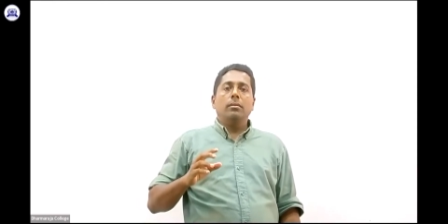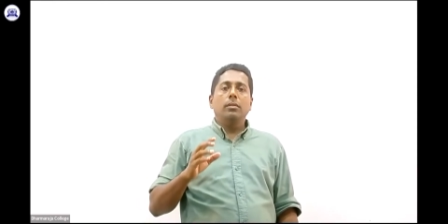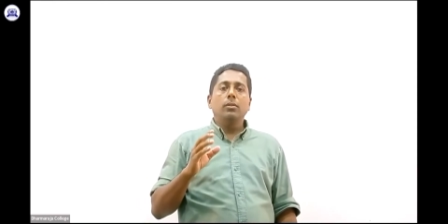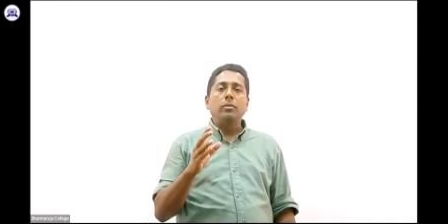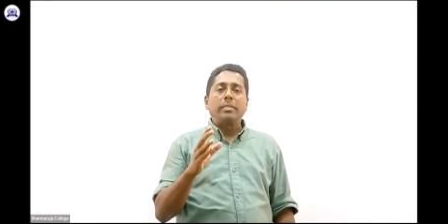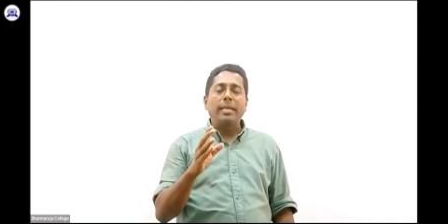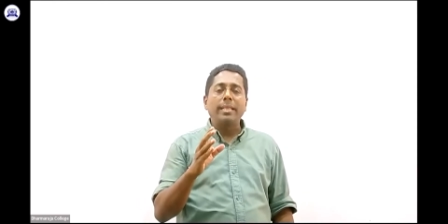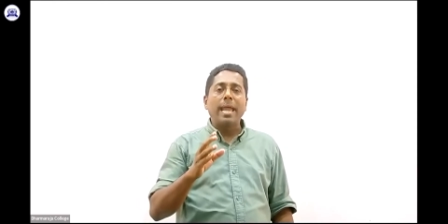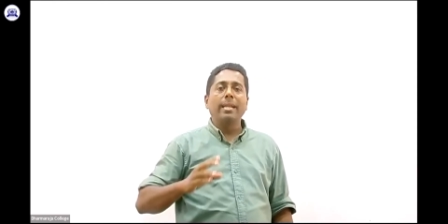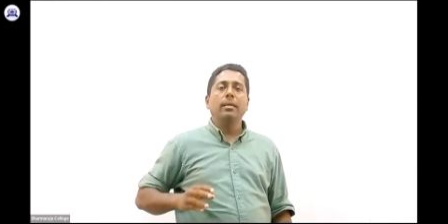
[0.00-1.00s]
You say
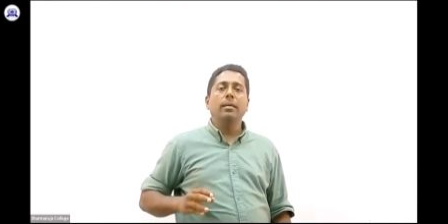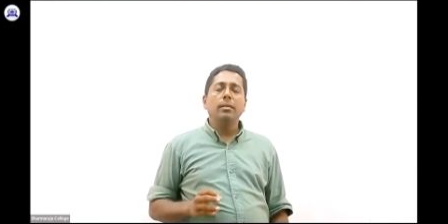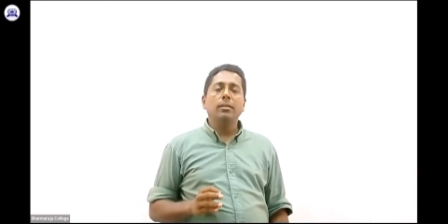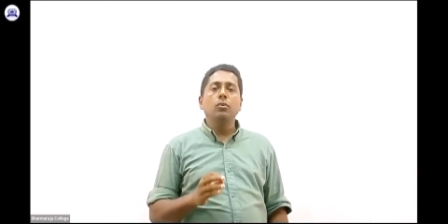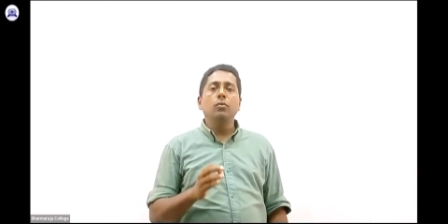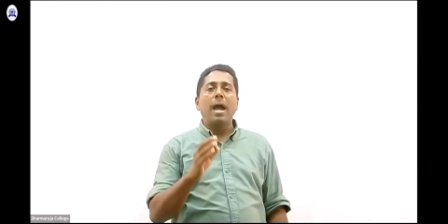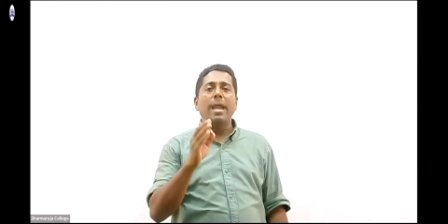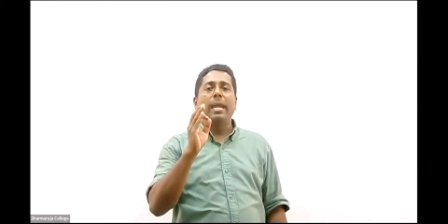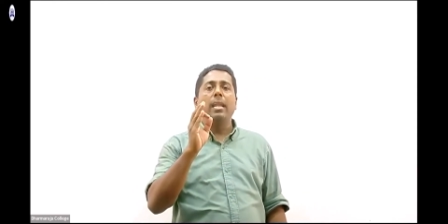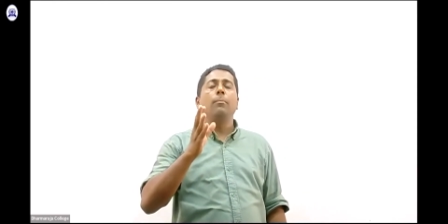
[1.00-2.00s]
that you are
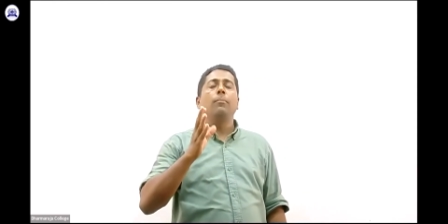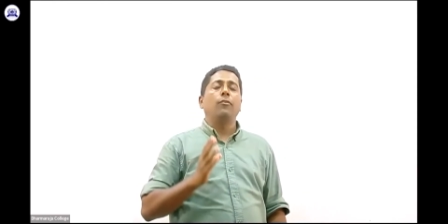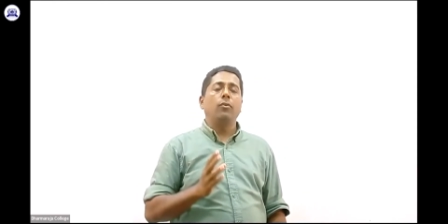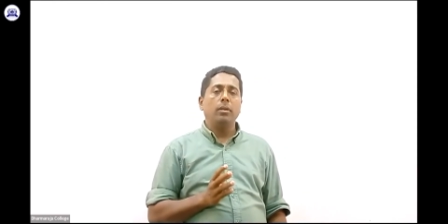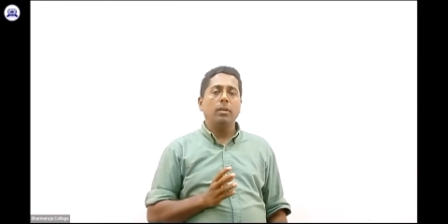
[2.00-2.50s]
helpful.